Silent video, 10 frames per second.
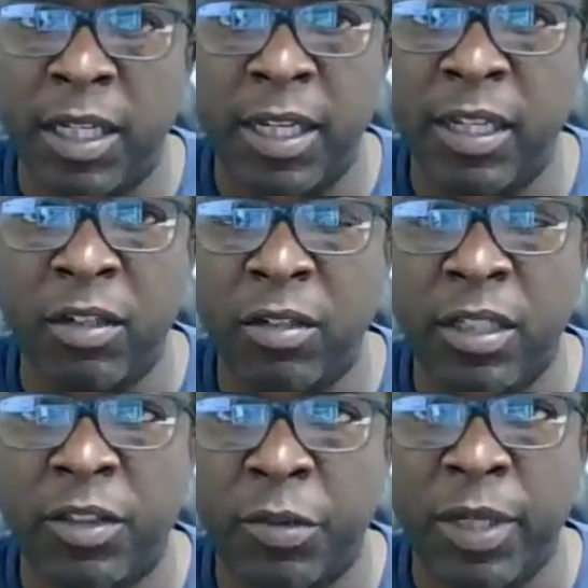get
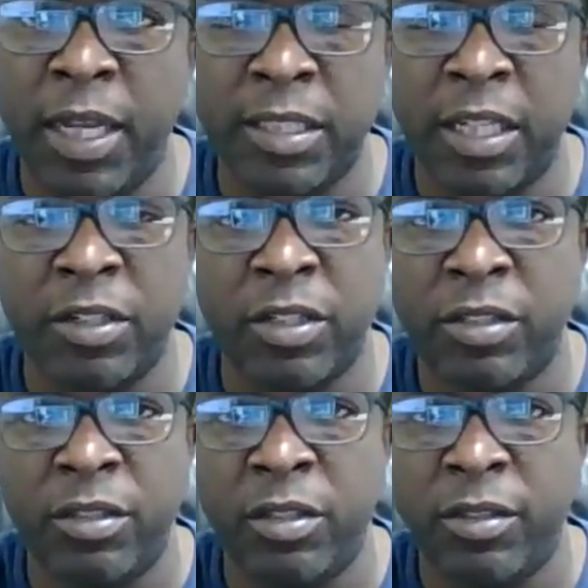ill and 3 days
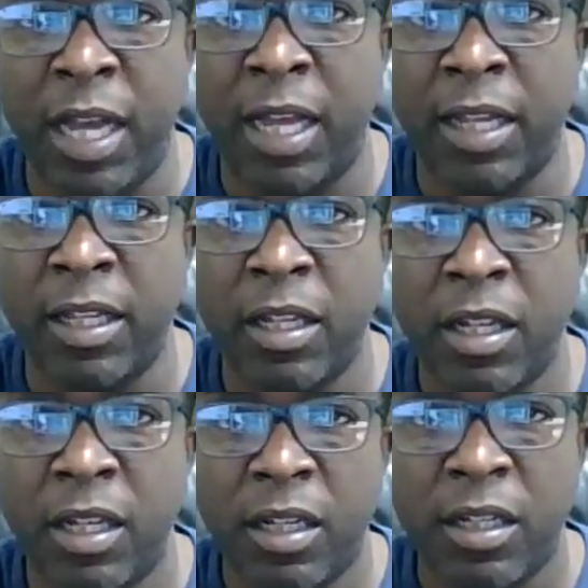later you die,
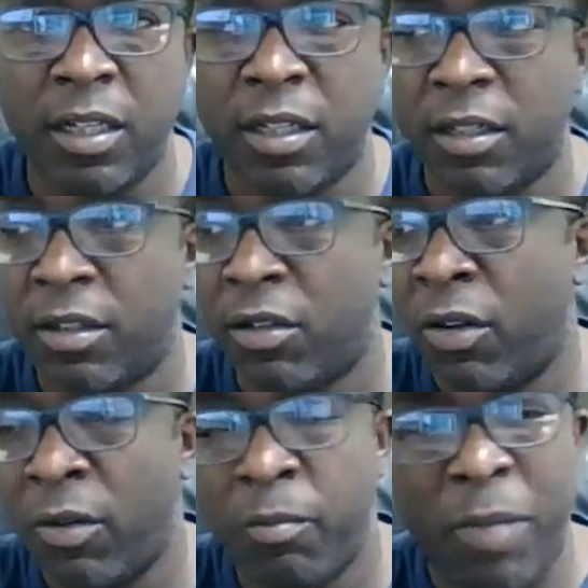
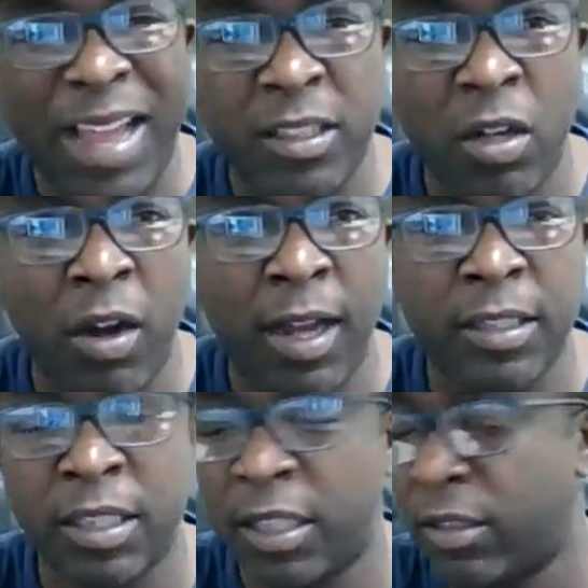or a bad car
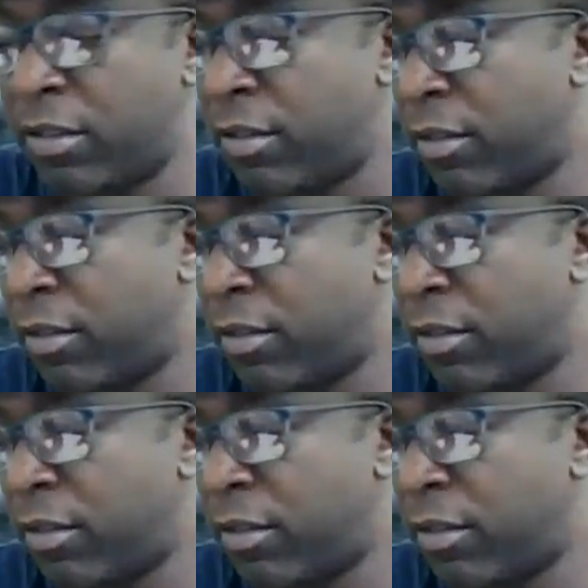accident.